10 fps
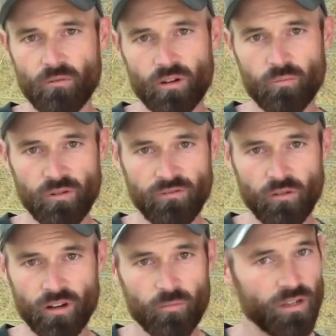word
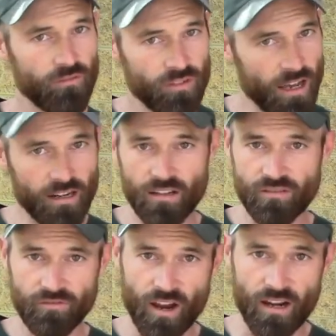before, but if not, I'll
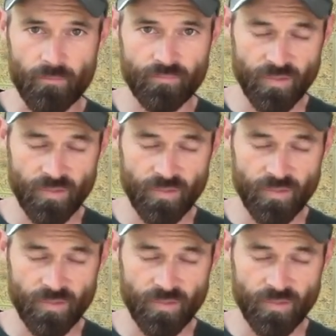define it.